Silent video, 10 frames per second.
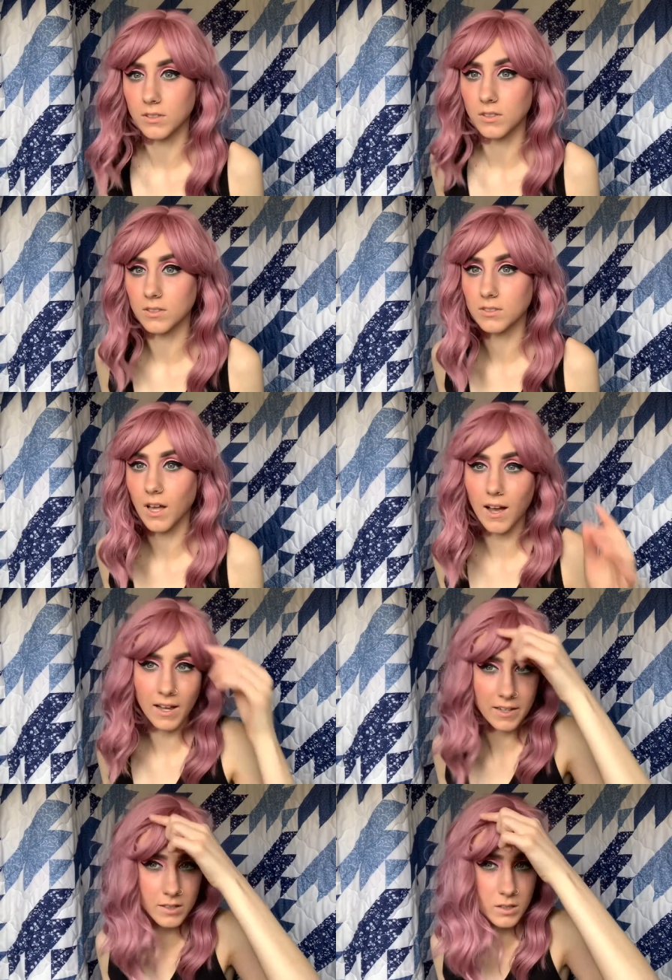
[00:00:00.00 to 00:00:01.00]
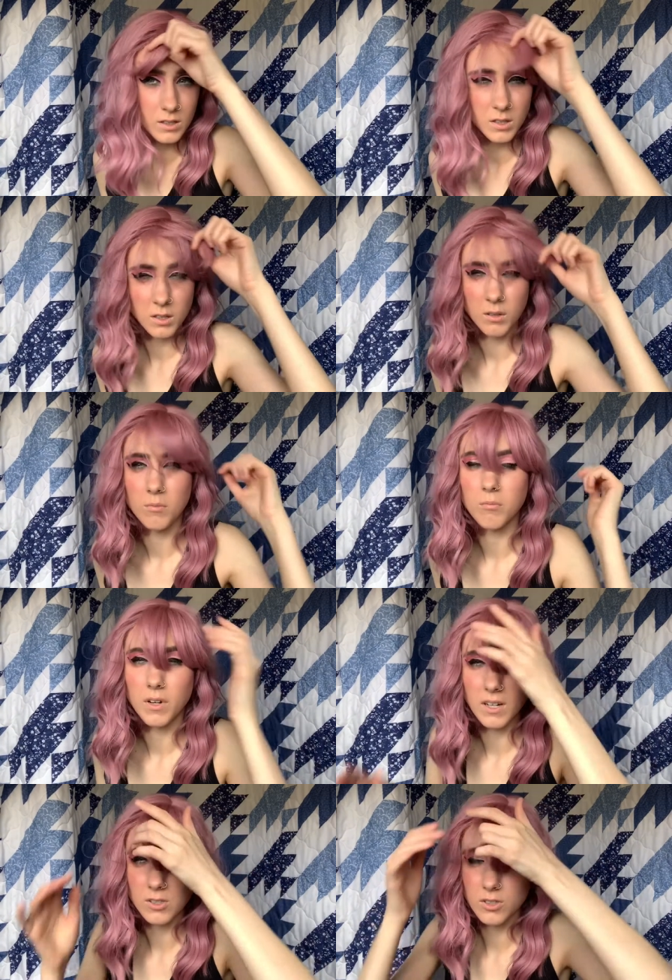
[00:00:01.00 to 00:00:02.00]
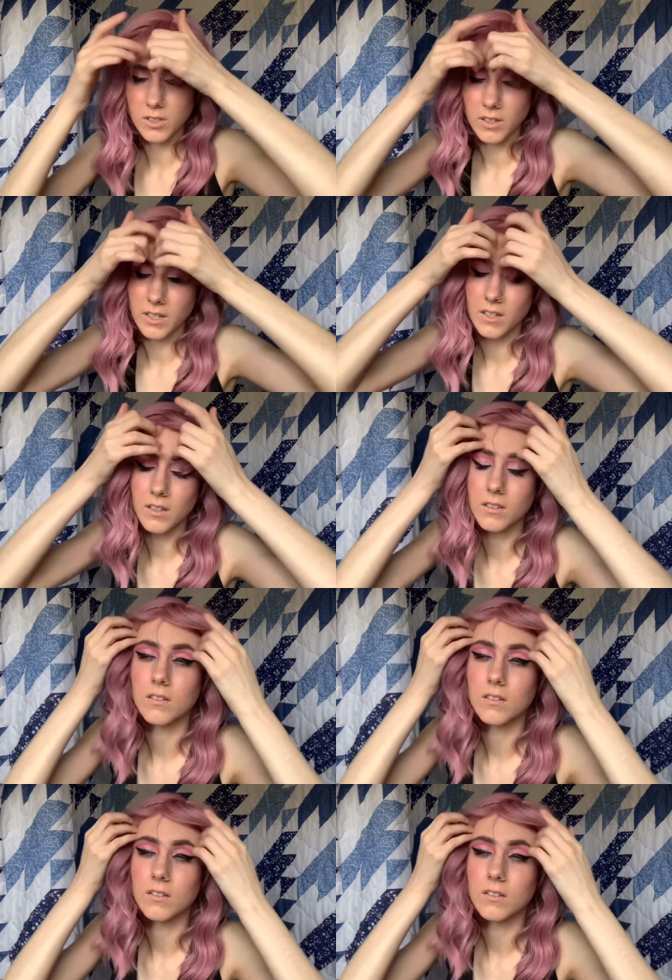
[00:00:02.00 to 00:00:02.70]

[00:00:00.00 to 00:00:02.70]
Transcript: to the side, but actually like